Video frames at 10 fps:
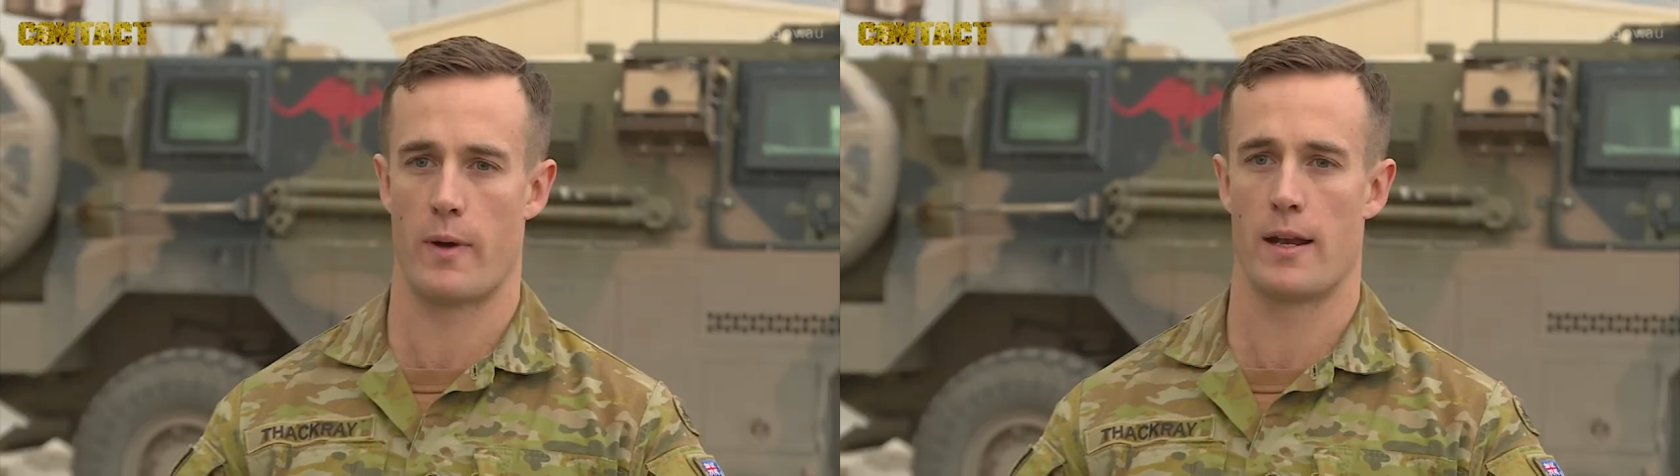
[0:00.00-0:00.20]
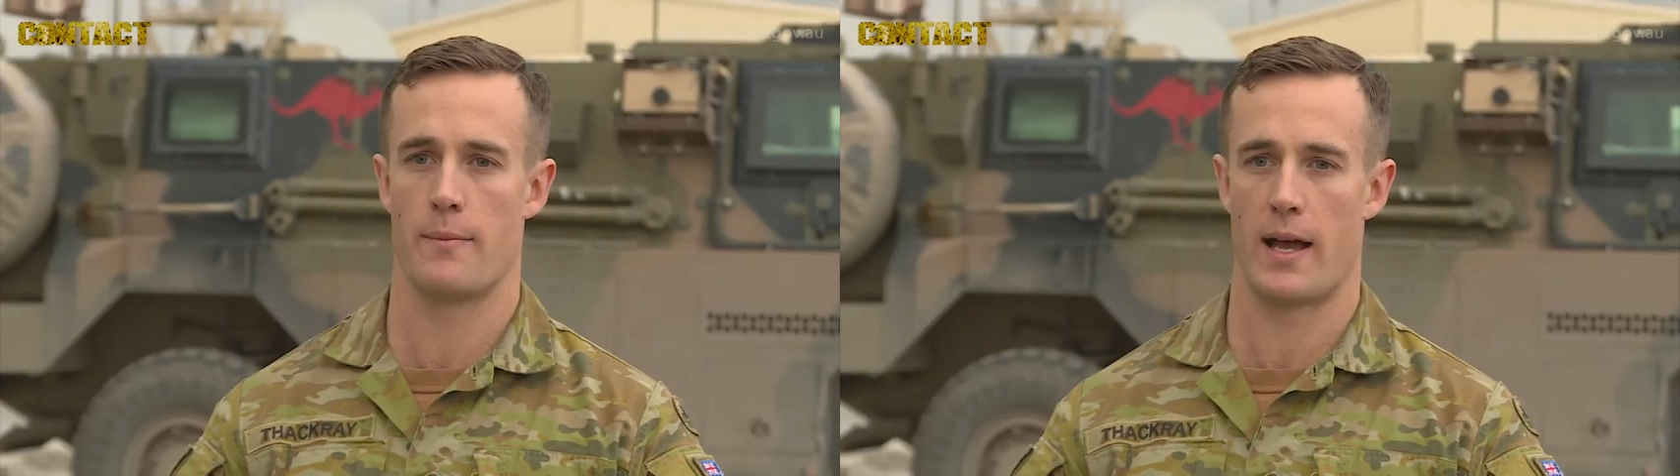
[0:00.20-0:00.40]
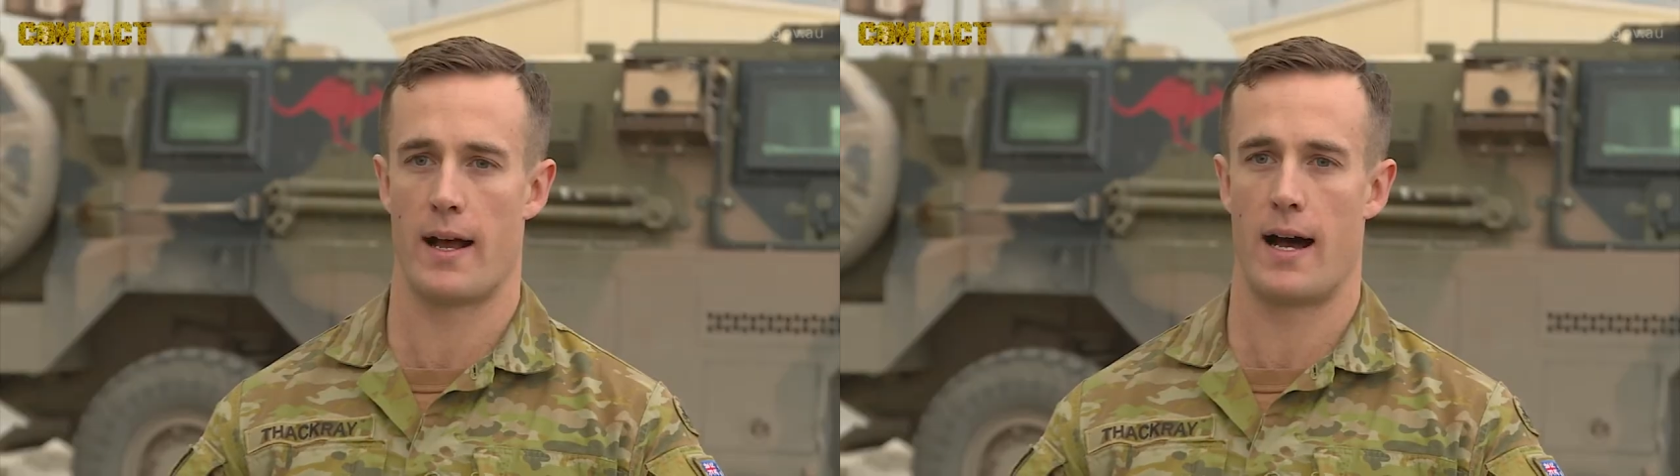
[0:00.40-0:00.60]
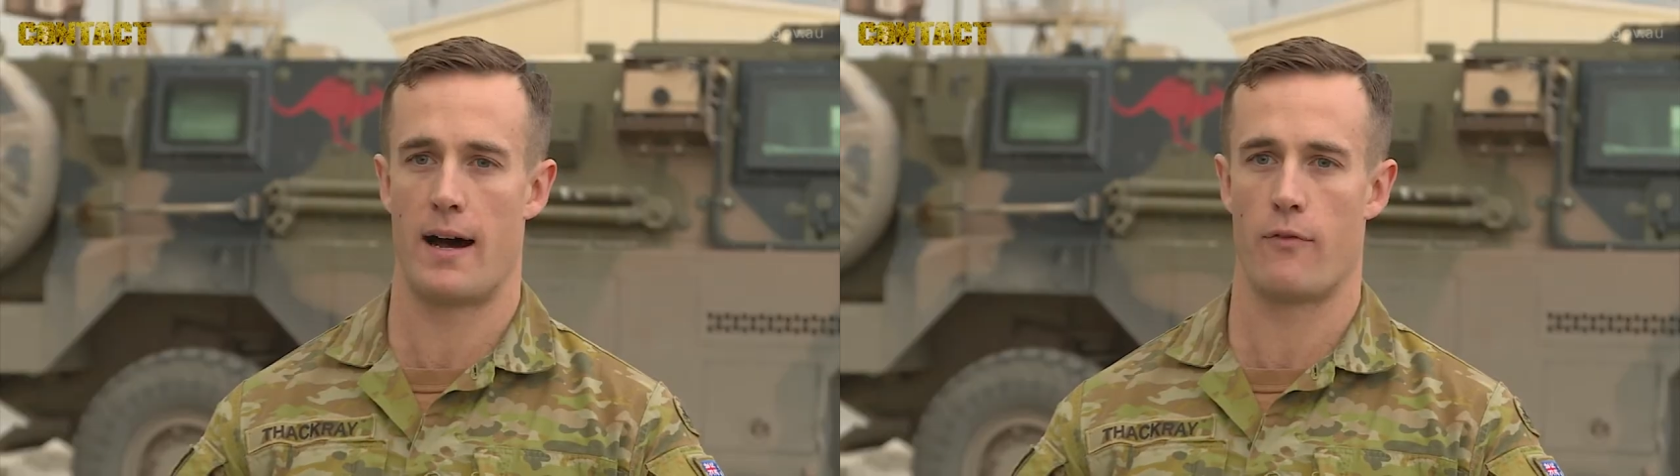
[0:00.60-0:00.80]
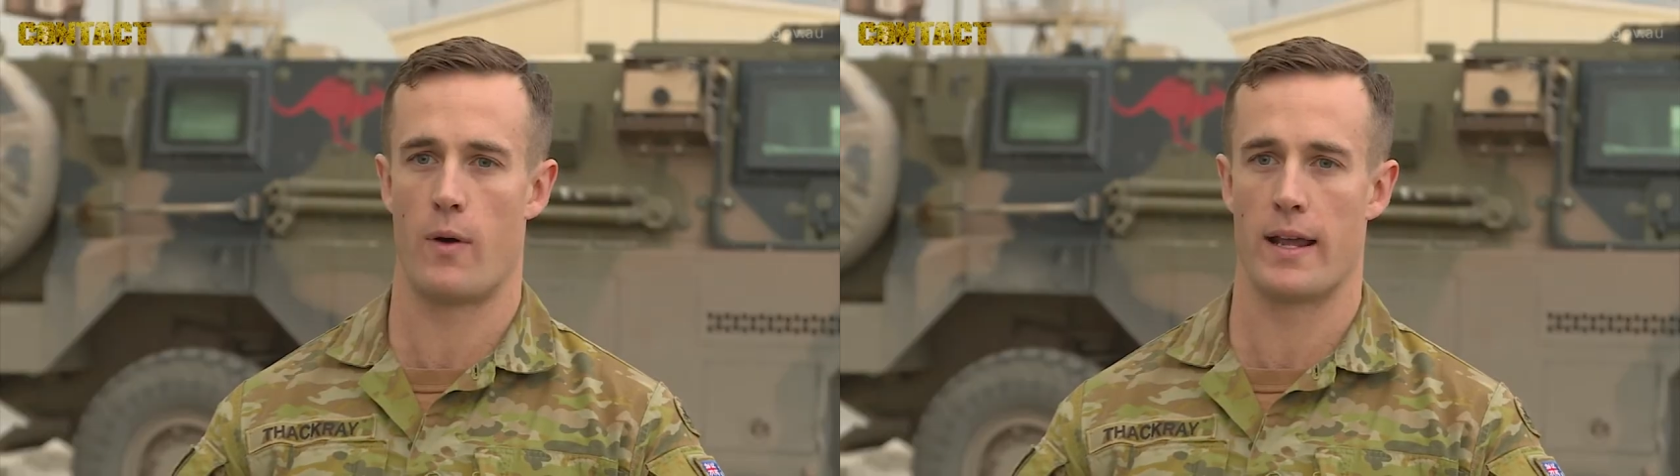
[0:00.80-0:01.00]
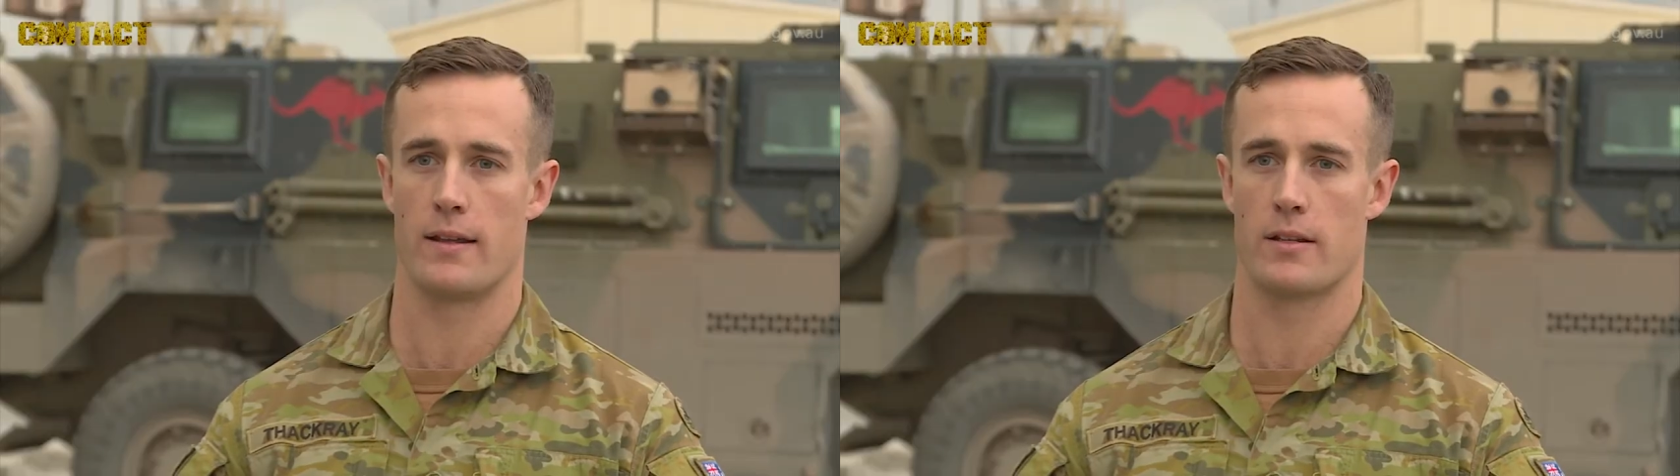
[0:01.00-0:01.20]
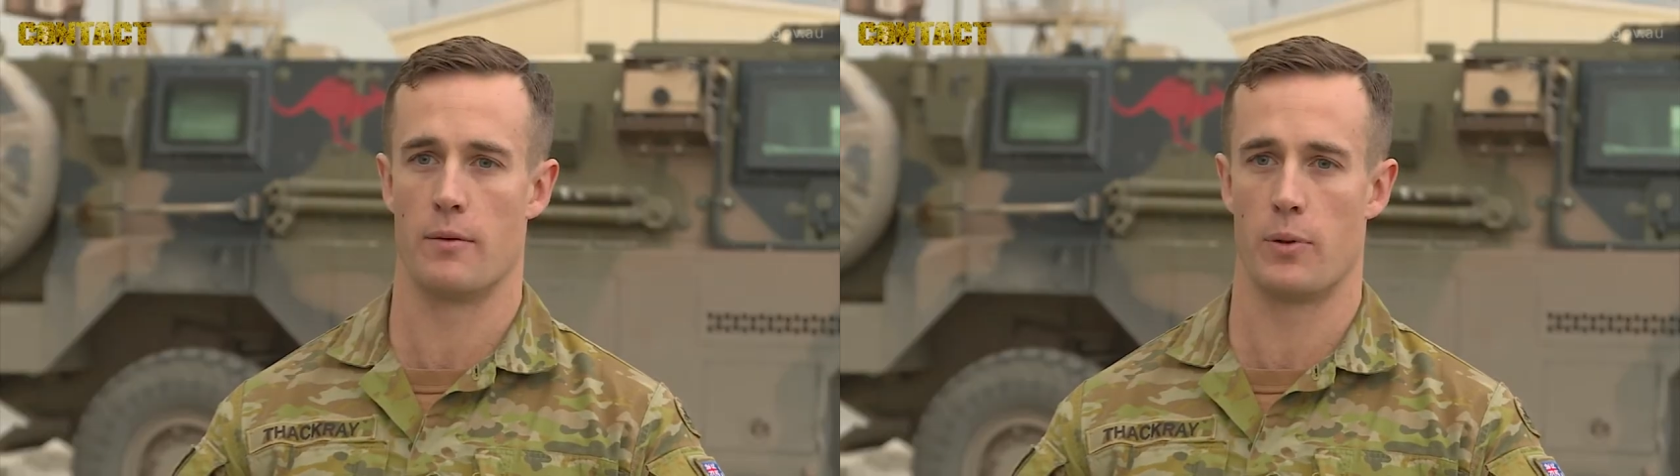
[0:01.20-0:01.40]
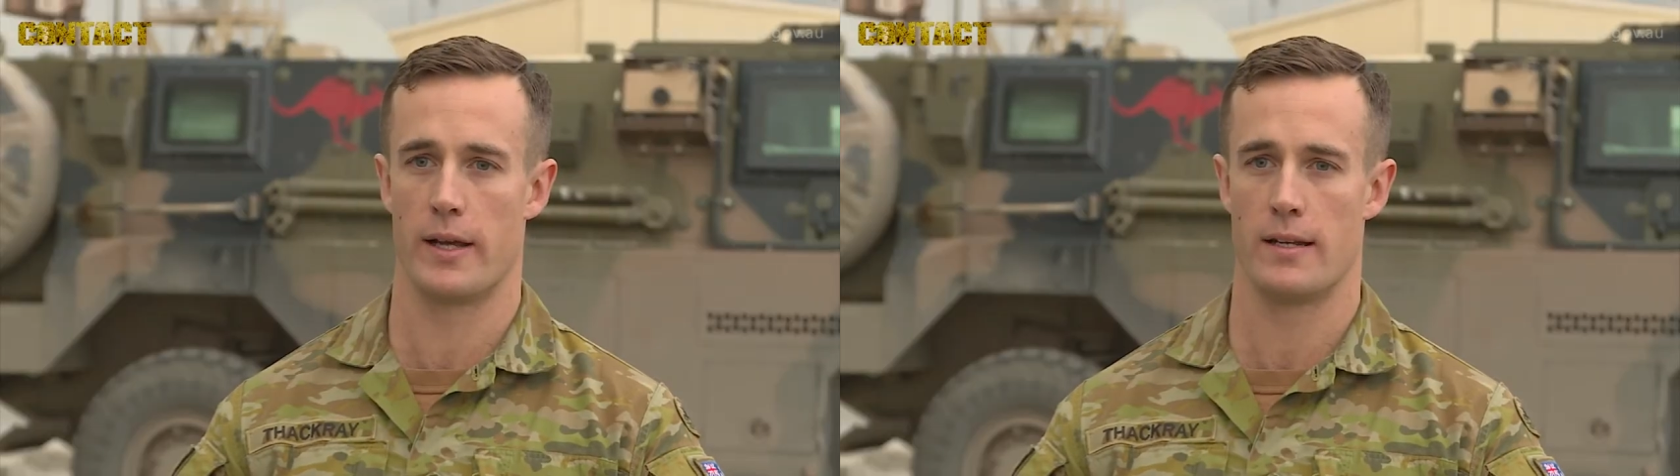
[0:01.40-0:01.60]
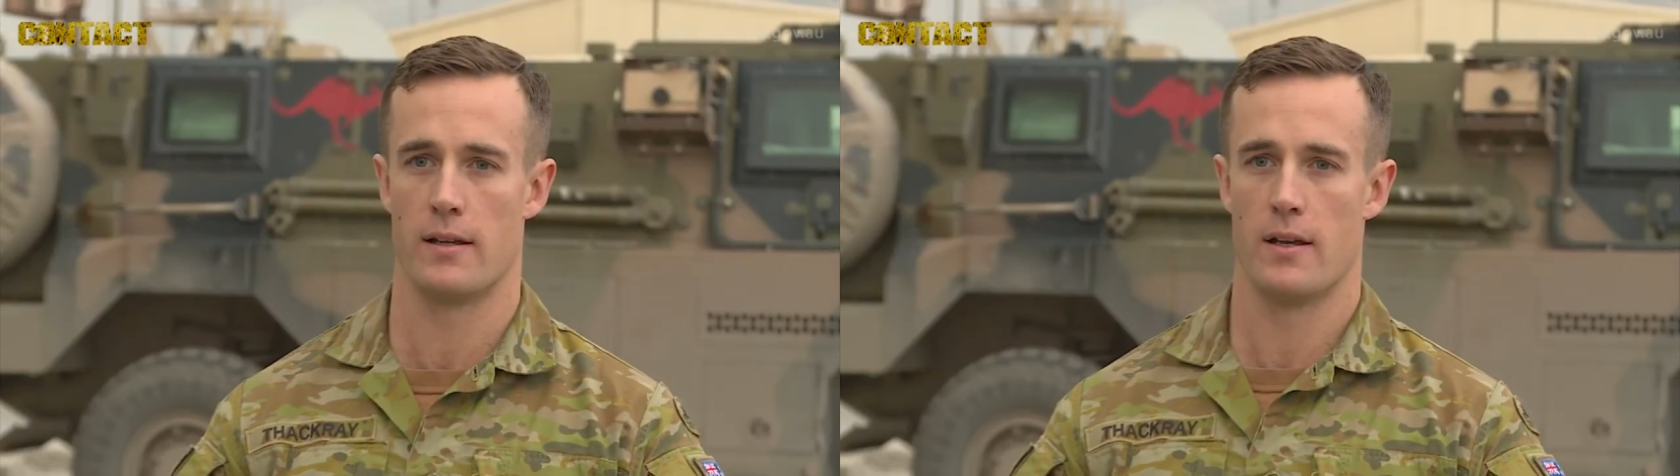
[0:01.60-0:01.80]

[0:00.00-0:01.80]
around about halfway complete.